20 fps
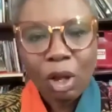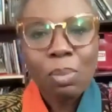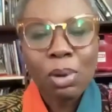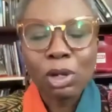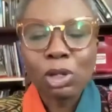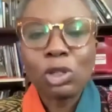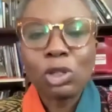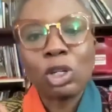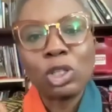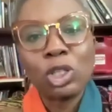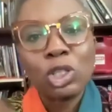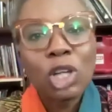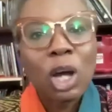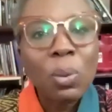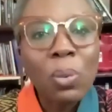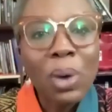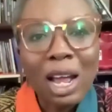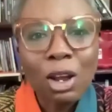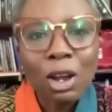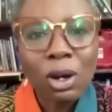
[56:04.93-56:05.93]
but because
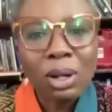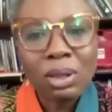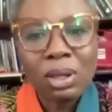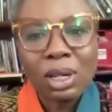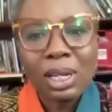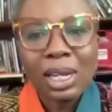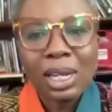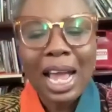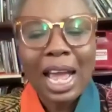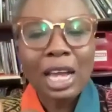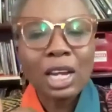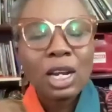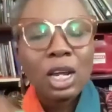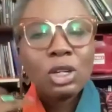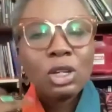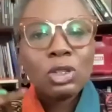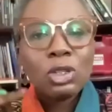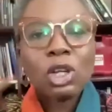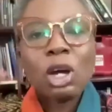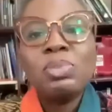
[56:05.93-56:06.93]
somewhere along the line,
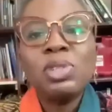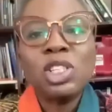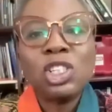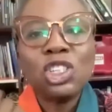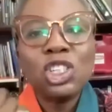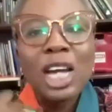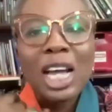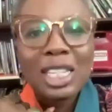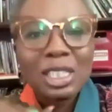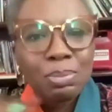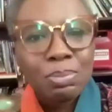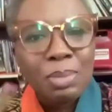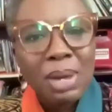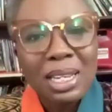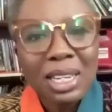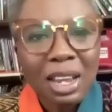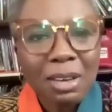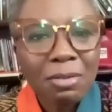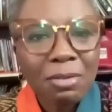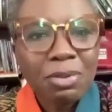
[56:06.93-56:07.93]
some teachers
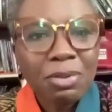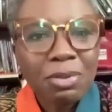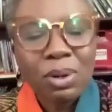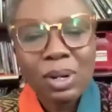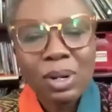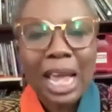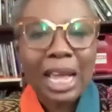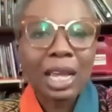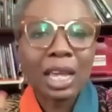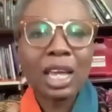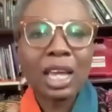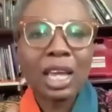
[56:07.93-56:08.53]
made them feel like